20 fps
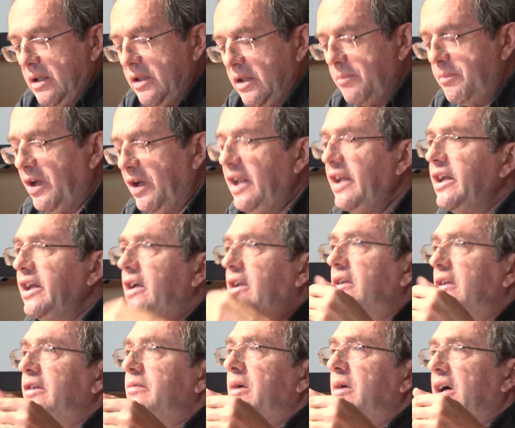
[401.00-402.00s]
The
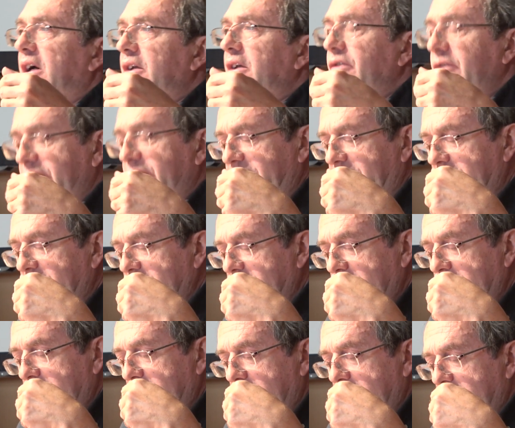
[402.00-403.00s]
political demands
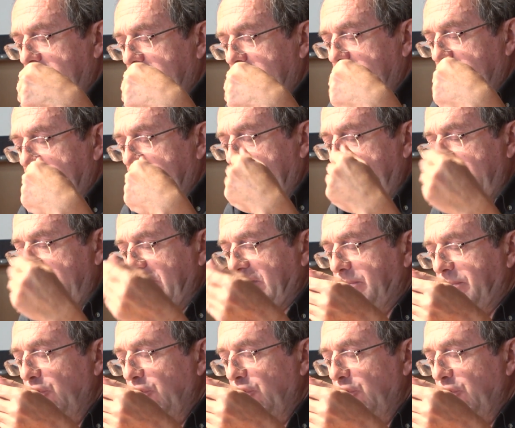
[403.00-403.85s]
in this